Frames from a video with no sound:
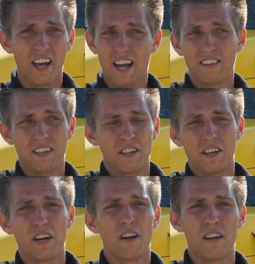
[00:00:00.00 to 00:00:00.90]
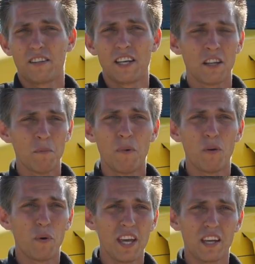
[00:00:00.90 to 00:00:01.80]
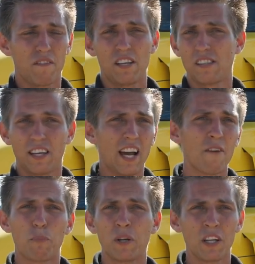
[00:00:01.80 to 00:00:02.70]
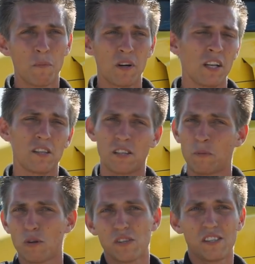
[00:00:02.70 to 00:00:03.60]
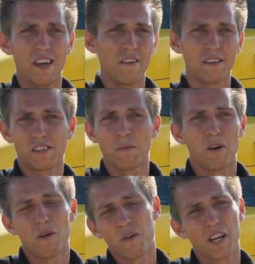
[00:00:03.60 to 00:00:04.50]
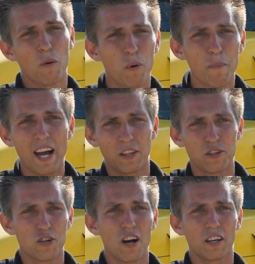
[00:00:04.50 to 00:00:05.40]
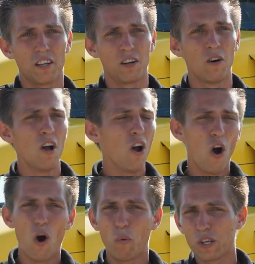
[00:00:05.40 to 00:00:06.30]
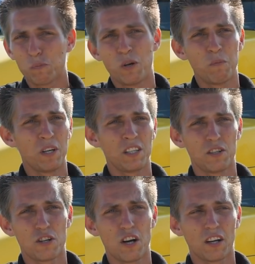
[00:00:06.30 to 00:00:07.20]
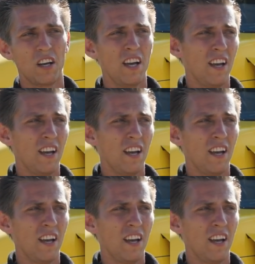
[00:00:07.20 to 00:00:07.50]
At the end of the year, at the end of the month, week, if I see like I have plenty of money, some goes to savings, some, I'll, okay, I'll put back in the truck, you know? Always putting money in the truck.